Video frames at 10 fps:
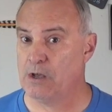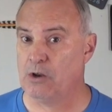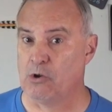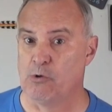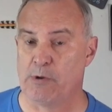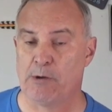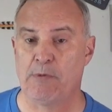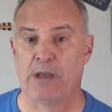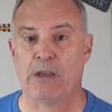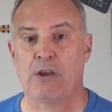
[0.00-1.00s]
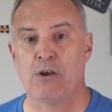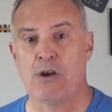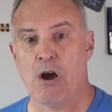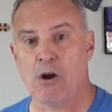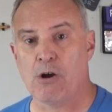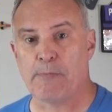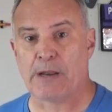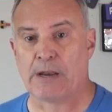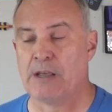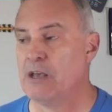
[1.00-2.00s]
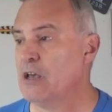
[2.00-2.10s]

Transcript: aluminum, and carbon.